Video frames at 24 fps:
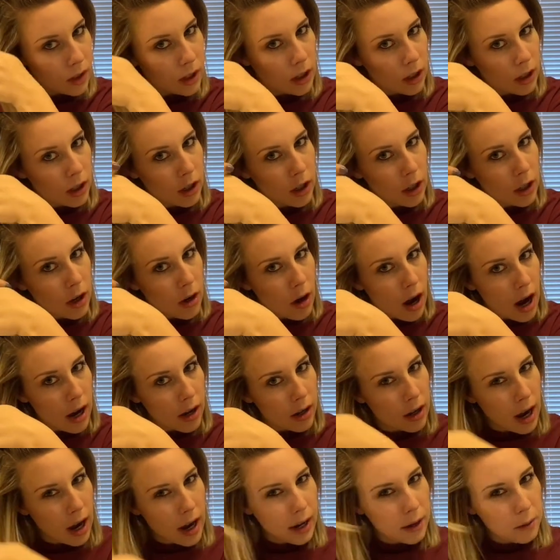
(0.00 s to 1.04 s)
you know,
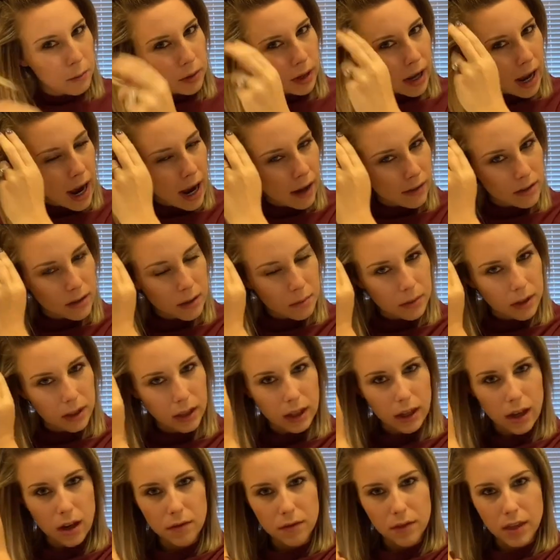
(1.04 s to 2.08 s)
I would have something
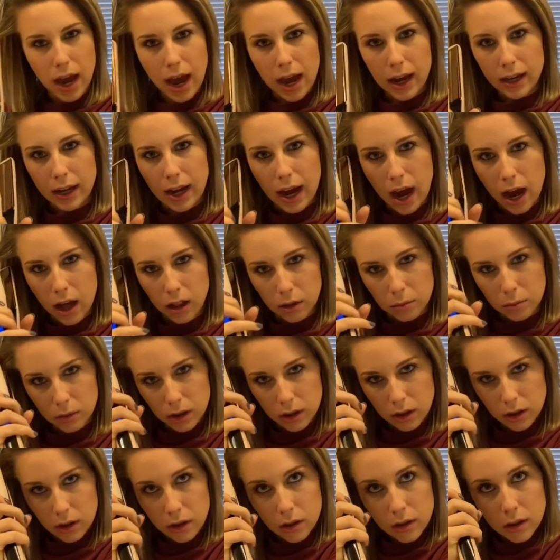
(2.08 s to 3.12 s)
like of that
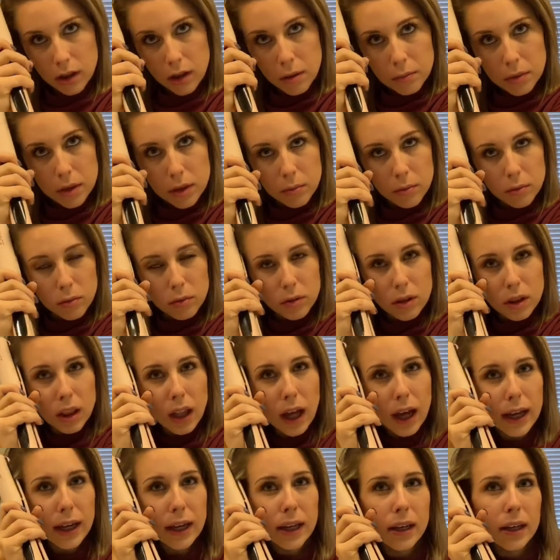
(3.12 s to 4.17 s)
caliber that people would
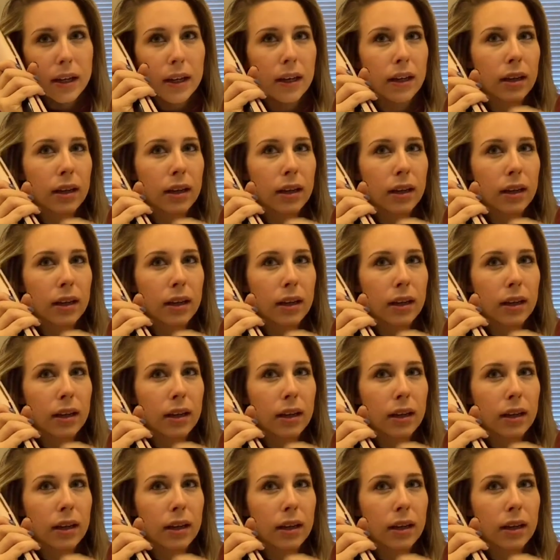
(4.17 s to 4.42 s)
like